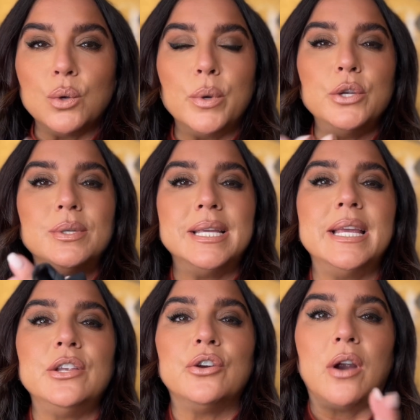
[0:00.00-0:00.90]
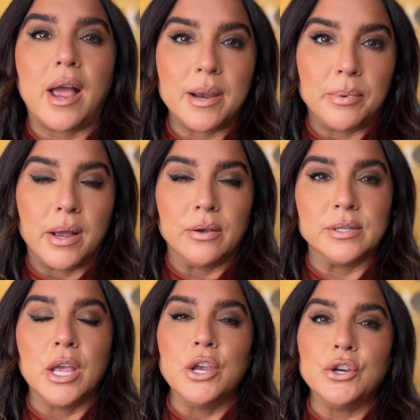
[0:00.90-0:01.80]
when you tint your
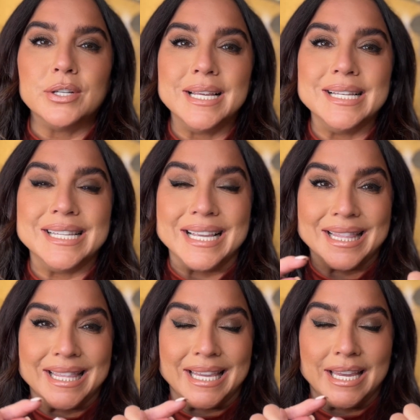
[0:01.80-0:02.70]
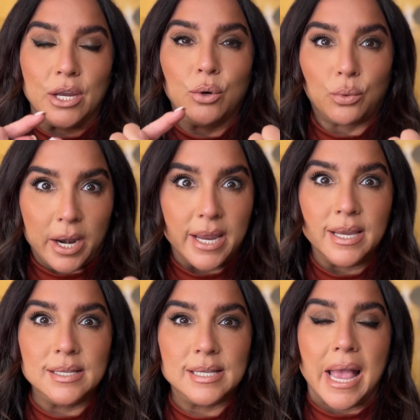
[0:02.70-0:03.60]
eyebrows, you're tinting the
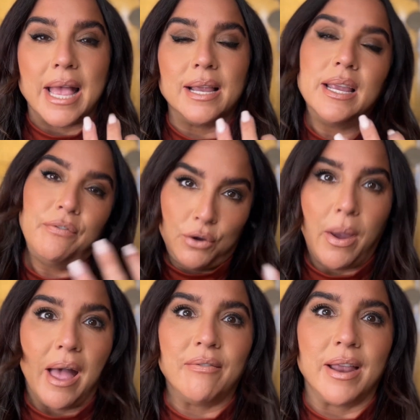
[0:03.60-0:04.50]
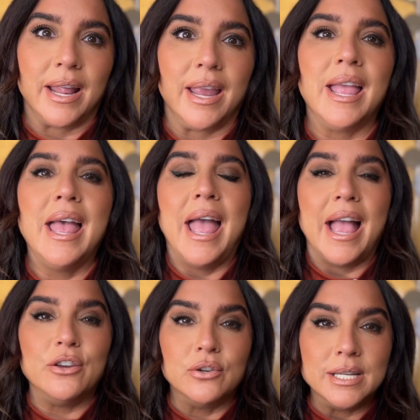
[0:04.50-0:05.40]
grays, if you have any,
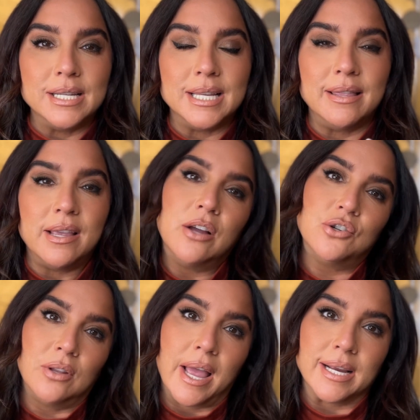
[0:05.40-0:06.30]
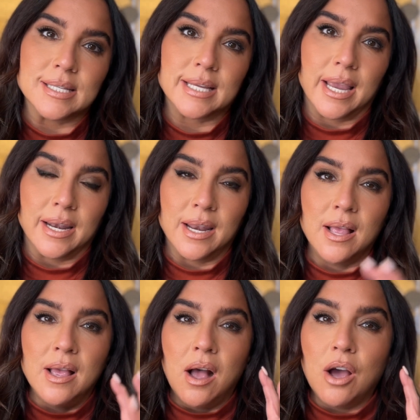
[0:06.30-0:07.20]
and you're tinting the underlying skin.
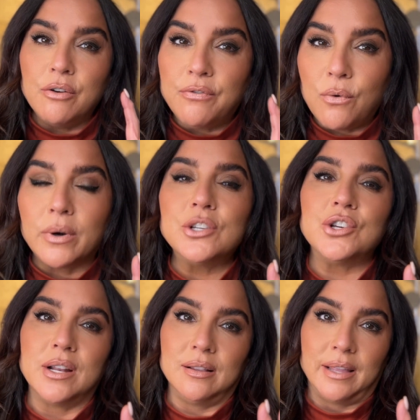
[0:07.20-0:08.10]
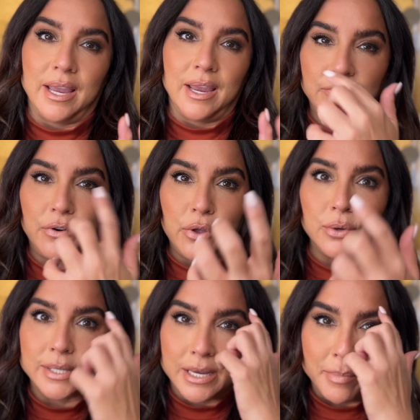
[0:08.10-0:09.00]
Unfortunately, for
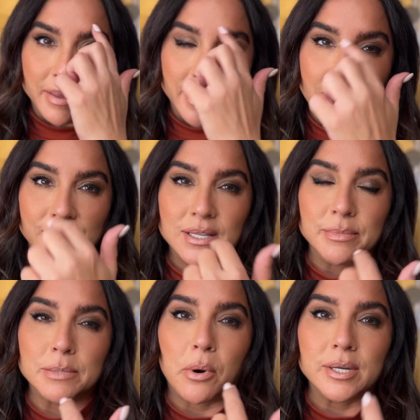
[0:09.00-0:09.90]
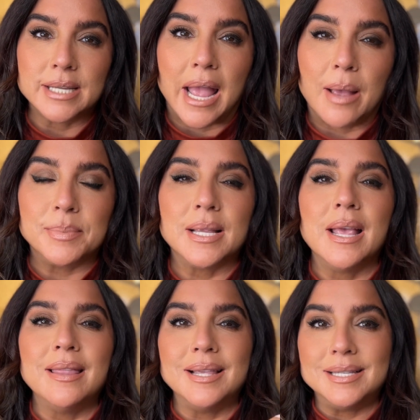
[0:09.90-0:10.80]
those like me that have some sparse gaps,
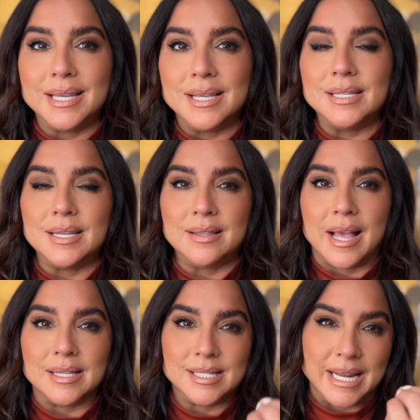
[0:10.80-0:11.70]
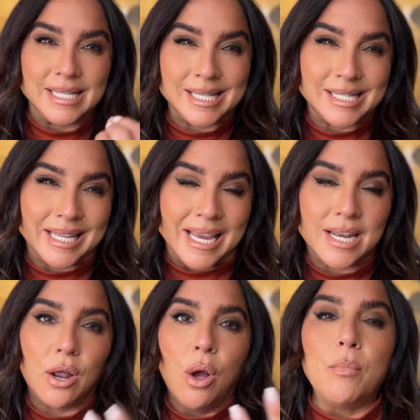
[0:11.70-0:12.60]
the tint that stains the
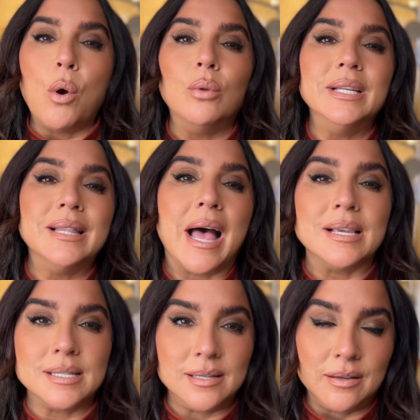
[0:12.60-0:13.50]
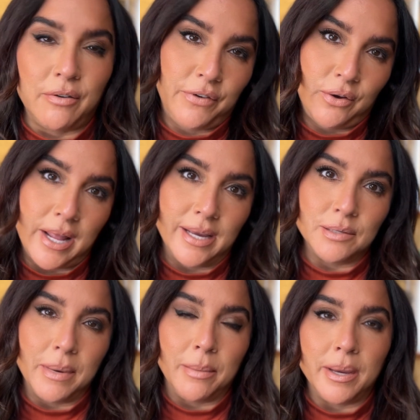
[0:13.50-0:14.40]
skin only lasts a few
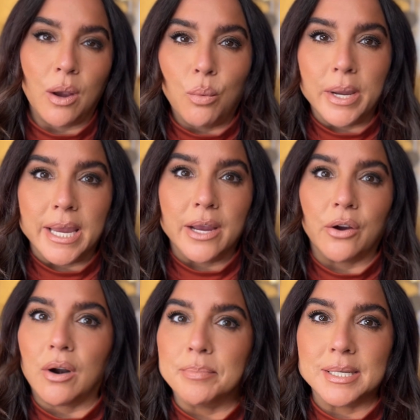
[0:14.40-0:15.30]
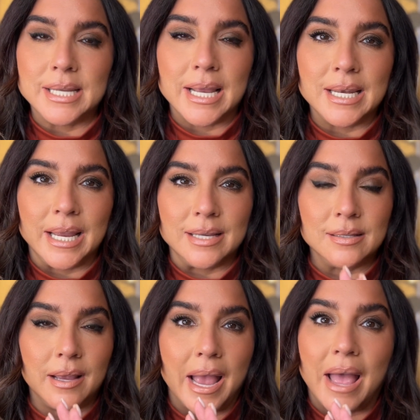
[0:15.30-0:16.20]
days, maybe a week or up to 10
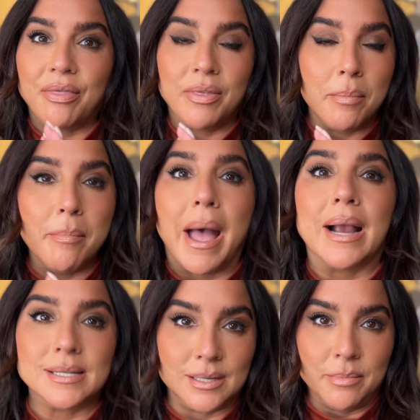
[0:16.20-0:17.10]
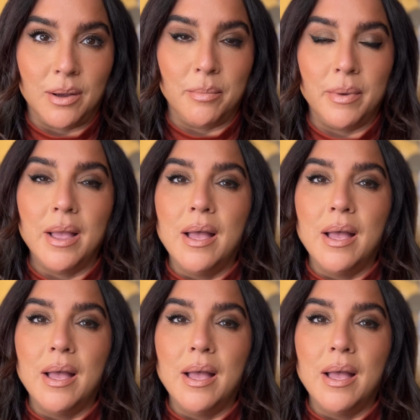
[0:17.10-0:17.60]
days at the maximum.